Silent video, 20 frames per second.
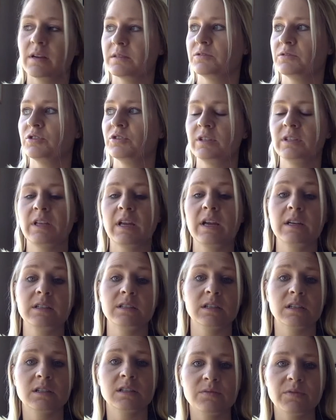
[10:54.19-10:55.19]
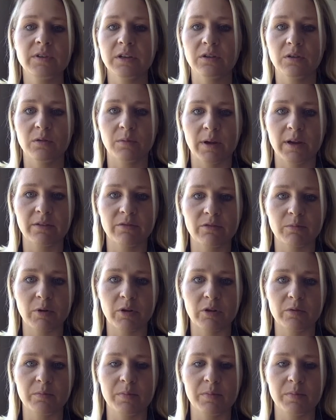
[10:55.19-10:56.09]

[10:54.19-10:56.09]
just stay 6 feet away from other